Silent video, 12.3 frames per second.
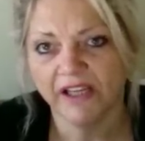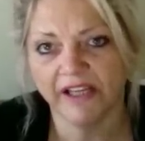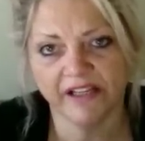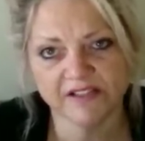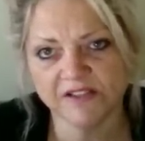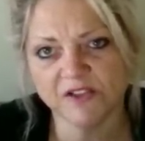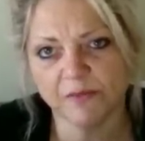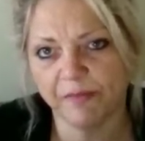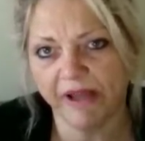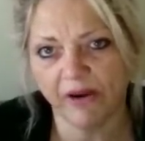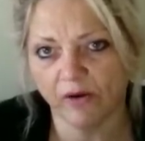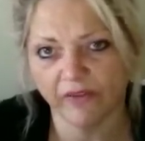It isn't
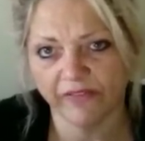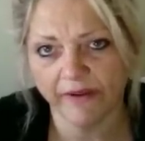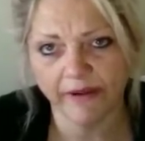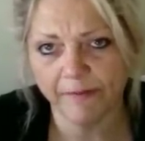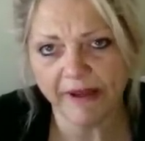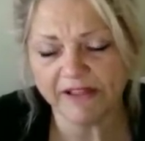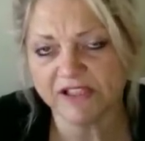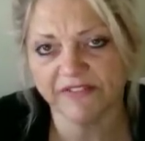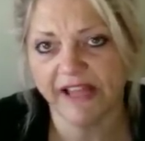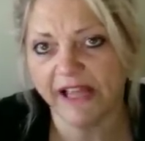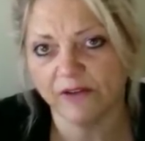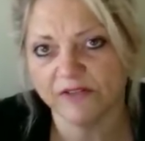about the amount of
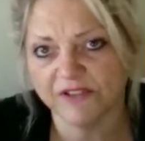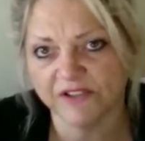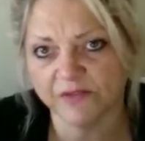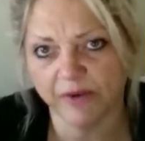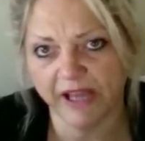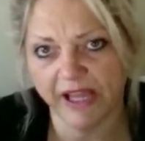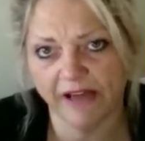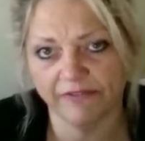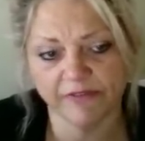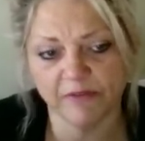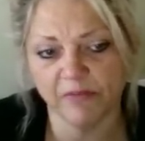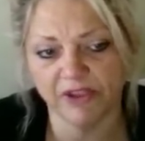houses we
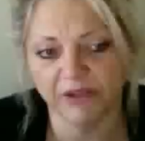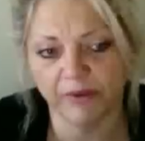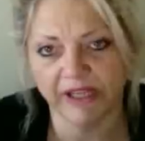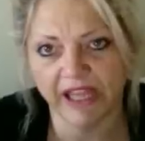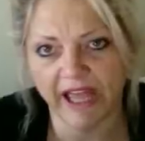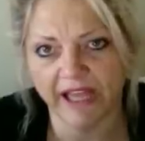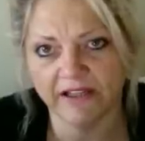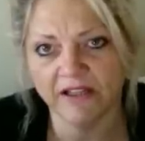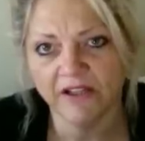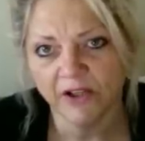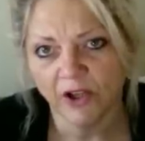have, the money we gain,